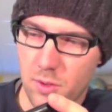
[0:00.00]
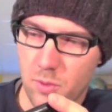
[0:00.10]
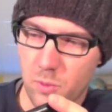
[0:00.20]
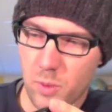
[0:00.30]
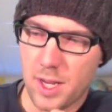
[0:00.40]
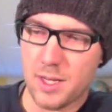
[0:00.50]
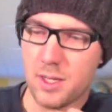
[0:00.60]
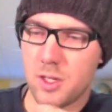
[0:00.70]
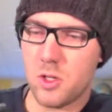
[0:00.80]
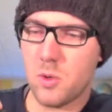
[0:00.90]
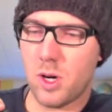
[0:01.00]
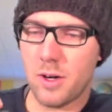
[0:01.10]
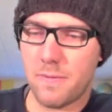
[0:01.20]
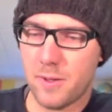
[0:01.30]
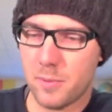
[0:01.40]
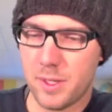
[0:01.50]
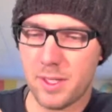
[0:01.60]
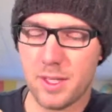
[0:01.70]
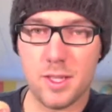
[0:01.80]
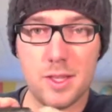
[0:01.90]
When you are
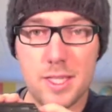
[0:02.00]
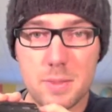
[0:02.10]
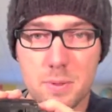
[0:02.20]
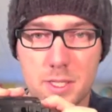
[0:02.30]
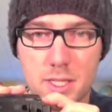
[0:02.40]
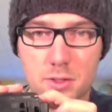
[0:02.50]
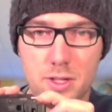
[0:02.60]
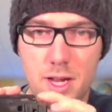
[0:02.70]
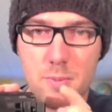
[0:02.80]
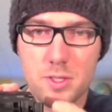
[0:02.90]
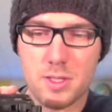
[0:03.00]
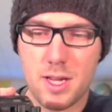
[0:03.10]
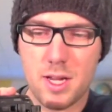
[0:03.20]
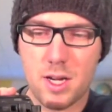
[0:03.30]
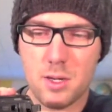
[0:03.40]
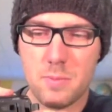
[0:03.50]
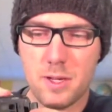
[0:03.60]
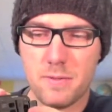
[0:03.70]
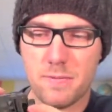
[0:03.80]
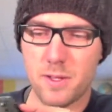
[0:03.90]
filming on these particular cameras, they are
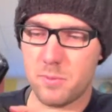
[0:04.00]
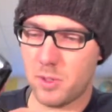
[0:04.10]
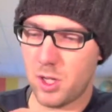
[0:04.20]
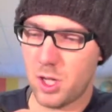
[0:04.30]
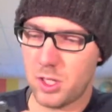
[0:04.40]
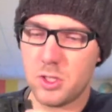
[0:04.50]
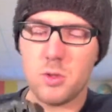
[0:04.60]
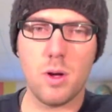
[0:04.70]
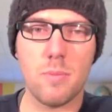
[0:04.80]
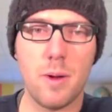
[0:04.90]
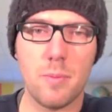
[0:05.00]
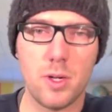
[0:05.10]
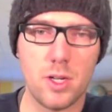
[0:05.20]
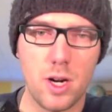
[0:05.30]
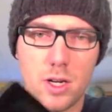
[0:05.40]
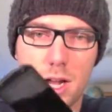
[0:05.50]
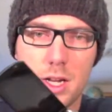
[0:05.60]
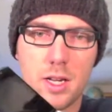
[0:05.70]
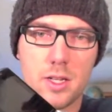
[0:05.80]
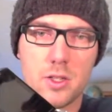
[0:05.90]
being filmed onto a memory card. I
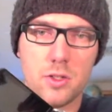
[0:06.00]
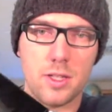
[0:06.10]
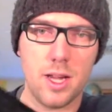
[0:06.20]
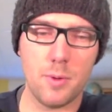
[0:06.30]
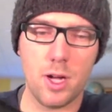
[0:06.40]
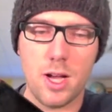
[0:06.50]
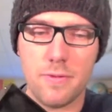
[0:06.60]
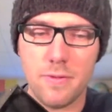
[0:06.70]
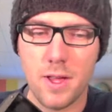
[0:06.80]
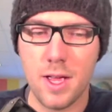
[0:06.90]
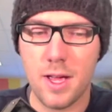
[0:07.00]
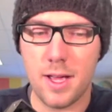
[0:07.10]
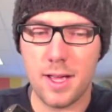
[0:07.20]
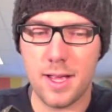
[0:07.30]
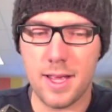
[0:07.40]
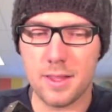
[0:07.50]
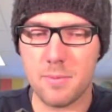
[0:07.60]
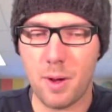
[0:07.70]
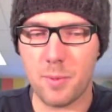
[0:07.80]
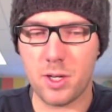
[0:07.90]
turn the camera off, and the
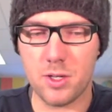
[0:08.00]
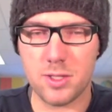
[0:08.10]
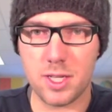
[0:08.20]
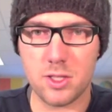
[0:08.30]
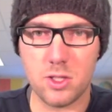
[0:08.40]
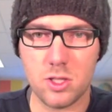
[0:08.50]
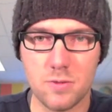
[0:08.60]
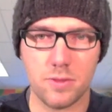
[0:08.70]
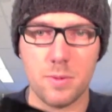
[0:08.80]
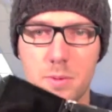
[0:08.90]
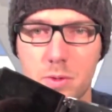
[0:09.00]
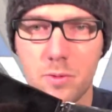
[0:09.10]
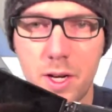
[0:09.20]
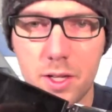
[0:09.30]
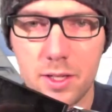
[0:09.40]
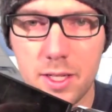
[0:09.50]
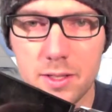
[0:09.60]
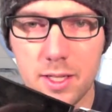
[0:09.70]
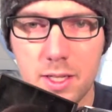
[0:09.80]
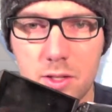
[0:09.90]
memory card is actually just flipped right on the
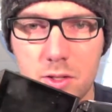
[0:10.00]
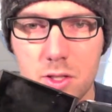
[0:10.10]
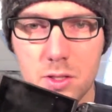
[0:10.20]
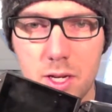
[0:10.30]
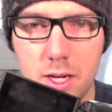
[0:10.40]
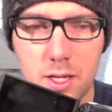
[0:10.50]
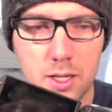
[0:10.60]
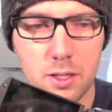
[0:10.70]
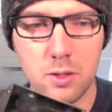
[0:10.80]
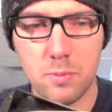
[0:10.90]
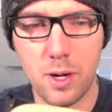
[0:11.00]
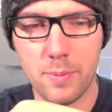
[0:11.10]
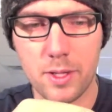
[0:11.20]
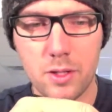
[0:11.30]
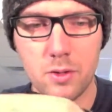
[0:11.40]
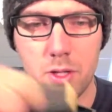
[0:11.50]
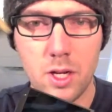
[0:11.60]
inside here. You just take it out and pop it out.